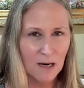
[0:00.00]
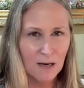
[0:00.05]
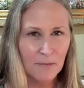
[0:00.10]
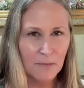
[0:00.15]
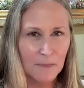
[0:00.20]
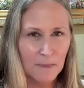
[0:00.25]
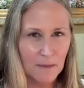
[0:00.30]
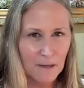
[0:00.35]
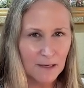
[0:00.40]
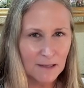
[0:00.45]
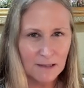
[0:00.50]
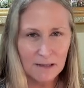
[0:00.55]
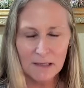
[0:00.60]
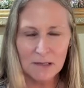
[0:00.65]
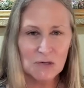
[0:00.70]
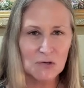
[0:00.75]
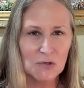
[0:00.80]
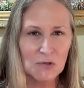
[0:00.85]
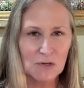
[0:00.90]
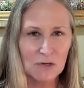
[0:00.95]
it
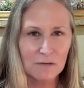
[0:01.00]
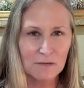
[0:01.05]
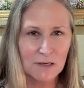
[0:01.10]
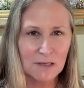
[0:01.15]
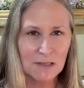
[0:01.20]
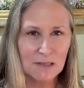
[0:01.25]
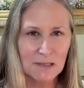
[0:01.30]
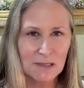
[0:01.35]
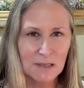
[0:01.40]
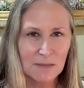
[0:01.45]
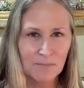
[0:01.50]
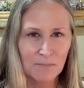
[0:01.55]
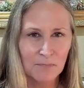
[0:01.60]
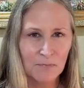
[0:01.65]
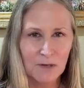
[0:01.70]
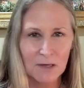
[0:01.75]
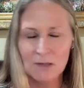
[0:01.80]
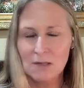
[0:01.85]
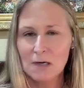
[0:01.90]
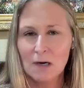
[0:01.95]
doesn't serve us.
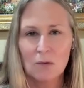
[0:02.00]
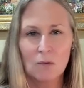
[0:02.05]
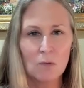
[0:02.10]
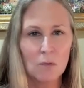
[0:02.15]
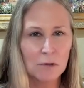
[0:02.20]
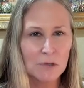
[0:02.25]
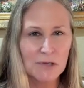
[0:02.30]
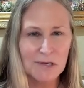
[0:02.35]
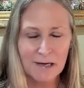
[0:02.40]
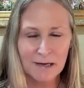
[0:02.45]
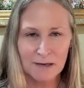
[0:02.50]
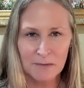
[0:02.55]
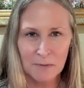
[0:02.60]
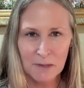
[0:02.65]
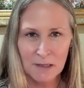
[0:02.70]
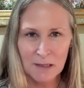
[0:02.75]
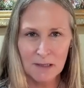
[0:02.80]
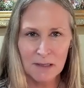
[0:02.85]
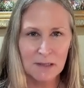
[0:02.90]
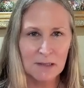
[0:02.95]
It's our worst enemy.
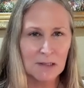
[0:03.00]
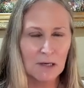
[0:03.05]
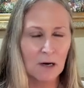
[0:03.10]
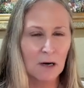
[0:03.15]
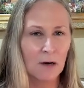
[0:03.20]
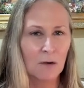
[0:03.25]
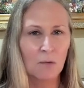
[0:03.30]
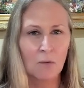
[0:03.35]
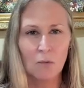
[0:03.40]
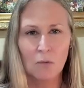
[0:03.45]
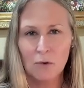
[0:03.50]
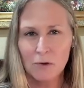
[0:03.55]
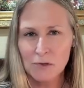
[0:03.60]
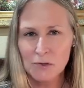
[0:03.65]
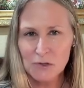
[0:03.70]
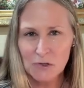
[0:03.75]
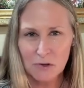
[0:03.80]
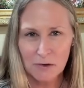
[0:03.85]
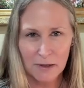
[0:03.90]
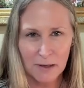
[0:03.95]
It's our worst
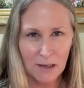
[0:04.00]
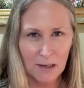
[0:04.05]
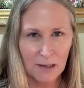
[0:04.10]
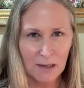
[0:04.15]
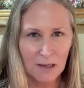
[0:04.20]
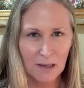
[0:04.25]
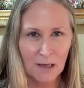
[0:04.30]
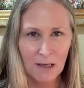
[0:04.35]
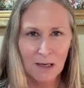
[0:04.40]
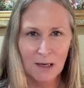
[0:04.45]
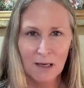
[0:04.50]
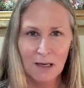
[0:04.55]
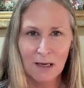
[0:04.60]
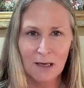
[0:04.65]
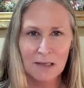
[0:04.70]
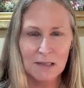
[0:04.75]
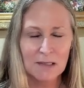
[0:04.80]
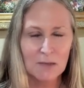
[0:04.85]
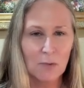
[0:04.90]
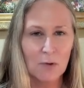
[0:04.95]
critic.
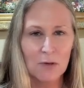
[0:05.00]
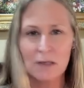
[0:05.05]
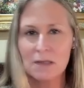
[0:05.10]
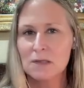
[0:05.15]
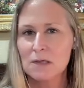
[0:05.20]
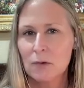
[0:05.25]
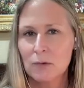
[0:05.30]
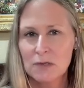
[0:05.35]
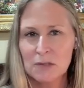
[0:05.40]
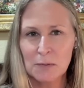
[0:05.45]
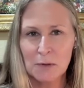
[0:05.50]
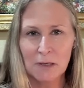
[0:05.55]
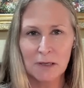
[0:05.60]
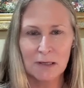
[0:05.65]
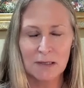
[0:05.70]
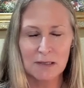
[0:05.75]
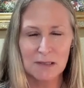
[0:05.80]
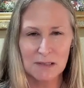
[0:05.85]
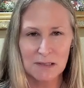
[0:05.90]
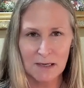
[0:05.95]
It's the one that's always putting
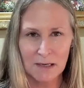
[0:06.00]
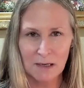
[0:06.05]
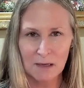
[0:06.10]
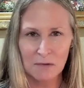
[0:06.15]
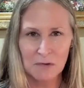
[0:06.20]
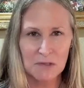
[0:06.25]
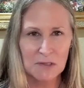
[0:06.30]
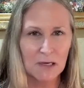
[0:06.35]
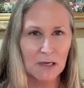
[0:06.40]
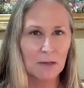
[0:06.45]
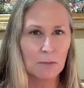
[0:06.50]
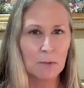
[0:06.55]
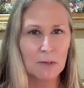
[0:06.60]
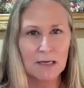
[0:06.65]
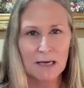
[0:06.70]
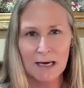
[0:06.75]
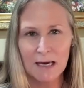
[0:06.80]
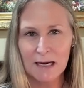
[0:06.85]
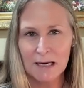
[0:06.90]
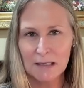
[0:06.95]
us down, saying we
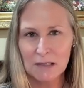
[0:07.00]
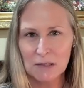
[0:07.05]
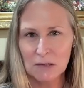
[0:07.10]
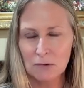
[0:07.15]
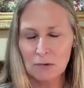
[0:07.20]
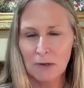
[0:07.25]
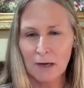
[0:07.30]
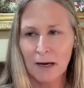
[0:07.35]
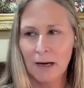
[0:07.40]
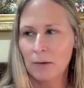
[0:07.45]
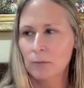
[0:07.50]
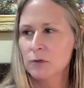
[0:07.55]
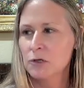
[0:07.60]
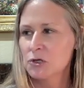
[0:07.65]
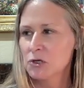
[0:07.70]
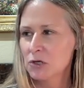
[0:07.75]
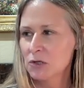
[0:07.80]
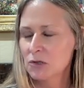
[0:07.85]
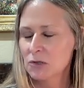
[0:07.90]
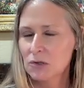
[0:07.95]
can't do that, we
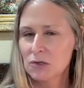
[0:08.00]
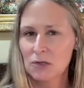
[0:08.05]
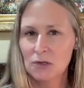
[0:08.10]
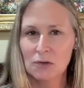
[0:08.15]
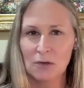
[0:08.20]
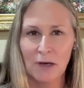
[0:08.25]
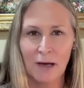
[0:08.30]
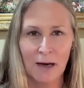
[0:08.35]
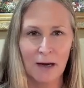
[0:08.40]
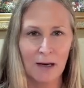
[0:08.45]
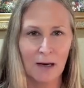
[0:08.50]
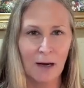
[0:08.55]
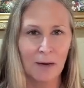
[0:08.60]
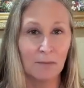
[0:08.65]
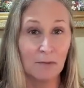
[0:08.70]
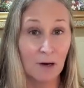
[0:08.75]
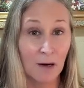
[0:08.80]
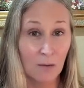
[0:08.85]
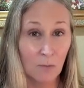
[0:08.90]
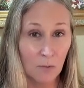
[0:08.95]
shouldn't do that, I'm
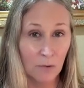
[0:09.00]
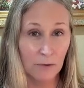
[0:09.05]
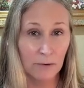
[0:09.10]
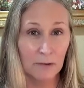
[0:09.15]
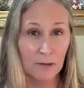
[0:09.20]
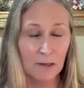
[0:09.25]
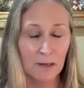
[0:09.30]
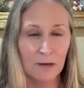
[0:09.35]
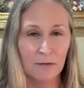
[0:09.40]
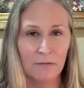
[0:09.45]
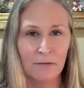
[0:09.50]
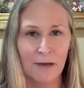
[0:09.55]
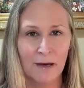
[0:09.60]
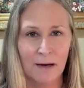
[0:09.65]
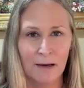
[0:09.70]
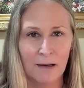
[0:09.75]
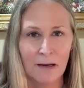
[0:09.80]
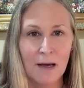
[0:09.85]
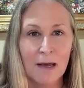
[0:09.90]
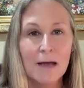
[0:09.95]
not worthy of that.
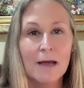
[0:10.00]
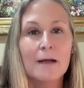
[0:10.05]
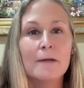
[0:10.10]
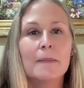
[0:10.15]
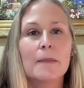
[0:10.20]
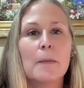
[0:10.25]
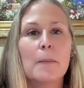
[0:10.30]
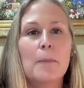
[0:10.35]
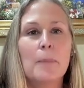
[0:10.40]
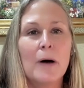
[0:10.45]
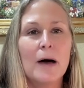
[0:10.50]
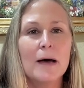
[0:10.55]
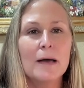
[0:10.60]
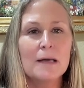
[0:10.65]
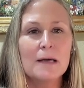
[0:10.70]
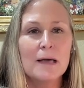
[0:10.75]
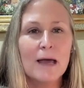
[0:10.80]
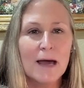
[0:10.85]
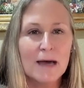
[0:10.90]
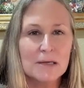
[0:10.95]
The body
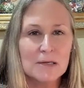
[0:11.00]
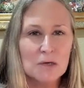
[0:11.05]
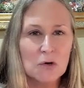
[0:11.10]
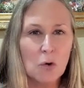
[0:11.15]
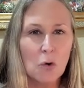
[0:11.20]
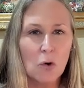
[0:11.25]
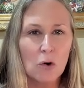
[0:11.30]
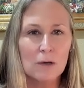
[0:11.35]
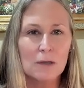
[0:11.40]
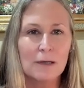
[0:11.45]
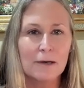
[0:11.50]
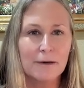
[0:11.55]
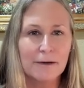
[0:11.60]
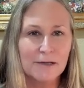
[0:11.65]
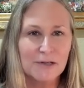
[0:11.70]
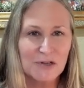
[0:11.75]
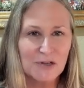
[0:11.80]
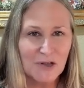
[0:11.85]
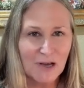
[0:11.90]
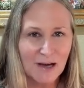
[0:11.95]
has a corollary
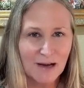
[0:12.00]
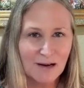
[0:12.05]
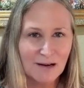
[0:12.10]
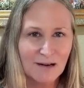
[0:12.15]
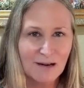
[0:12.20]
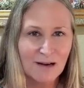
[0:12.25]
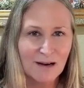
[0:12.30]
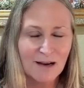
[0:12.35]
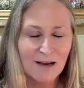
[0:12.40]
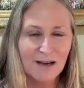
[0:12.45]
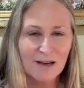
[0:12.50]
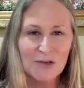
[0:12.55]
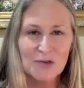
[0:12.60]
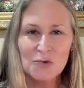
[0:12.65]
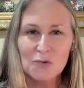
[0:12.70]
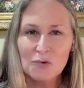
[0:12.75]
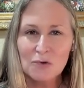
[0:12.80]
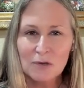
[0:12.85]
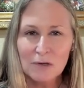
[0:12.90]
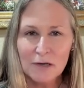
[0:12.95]
to that. It's
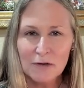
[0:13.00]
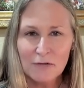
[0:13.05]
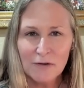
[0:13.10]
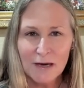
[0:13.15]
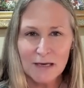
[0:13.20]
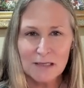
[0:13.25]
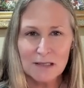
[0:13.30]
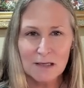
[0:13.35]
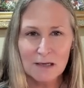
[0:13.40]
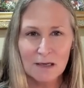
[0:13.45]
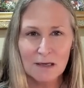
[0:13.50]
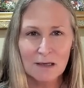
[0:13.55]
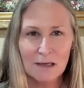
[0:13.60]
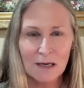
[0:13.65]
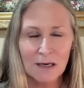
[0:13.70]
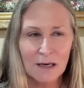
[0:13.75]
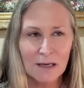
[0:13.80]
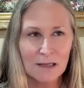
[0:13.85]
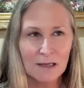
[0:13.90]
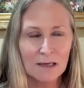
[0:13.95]
really fascinating. And
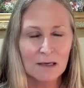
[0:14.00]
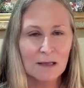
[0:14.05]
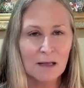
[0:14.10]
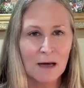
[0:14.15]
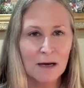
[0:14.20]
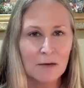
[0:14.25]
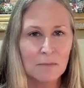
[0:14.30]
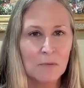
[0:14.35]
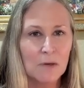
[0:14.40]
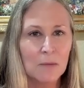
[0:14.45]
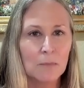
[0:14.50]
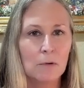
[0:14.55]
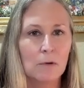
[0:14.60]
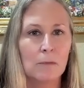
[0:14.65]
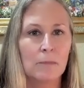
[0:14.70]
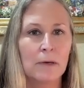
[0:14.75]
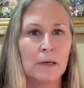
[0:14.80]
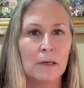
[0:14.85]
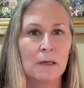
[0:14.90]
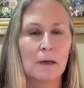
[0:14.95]
I think a lot of people are
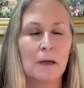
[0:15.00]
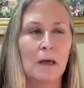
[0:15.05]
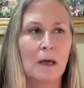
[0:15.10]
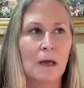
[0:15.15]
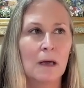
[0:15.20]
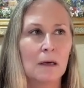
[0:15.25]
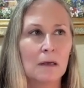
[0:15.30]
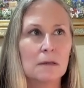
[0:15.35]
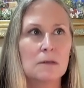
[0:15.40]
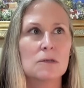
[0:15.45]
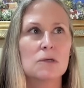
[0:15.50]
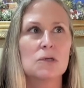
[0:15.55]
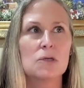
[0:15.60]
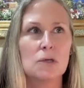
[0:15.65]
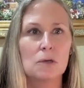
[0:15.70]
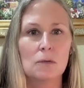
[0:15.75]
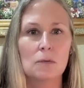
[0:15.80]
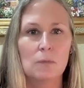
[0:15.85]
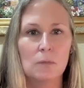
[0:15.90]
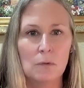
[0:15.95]
being
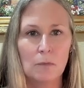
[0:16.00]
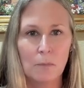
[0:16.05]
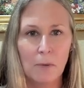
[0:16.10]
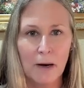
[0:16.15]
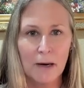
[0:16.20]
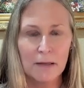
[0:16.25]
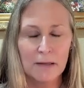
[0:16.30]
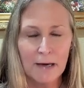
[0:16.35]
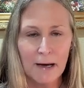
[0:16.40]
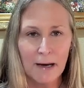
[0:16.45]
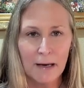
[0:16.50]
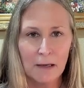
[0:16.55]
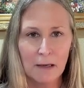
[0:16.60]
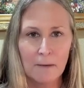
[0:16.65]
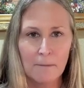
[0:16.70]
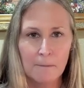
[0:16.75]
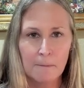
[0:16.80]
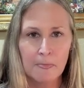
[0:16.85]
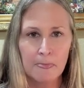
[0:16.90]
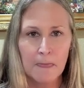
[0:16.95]
consumed by that
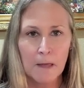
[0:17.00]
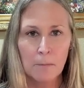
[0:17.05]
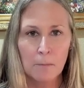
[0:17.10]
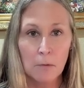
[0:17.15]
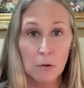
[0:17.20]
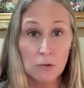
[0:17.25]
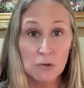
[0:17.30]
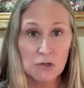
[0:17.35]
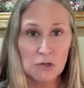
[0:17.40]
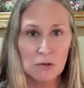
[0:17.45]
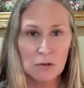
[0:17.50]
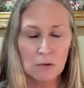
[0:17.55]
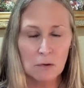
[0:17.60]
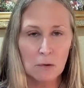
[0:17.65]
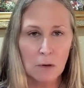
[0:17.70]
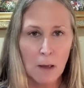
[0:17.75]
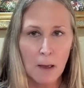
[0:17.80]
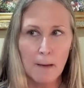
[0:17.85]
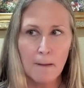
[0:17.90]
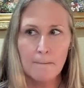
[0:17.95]
emotional,
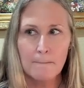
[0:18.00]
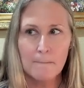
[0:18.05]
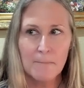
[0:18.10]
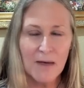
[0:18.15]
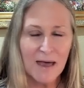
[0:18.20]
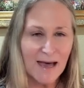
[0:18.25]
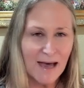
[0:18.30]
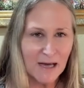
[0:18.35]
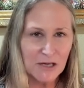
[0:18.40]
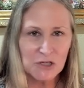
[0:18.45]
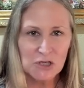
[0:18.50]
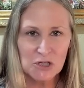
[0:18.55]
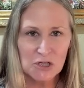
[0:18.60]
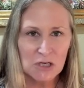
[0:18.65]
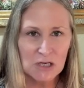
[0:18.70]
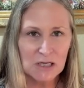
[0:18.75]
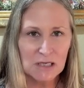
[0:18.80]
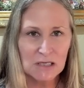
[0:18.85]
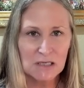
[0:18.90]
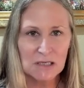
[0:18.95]

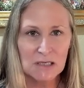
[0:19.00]
passionate